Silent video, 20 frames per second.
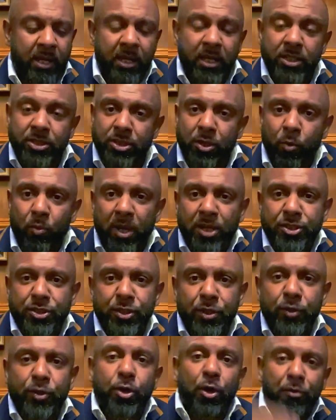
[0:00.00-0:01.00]
So once
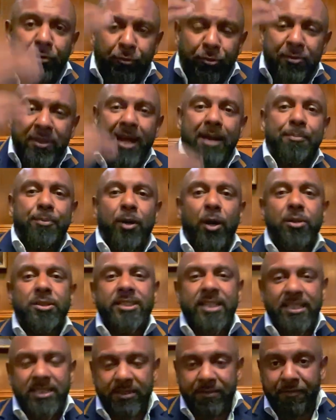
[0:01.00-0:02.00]
you've gone through that
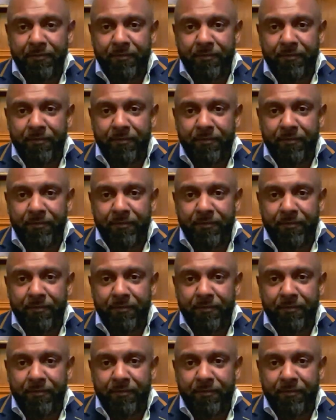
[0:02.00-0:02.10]
process of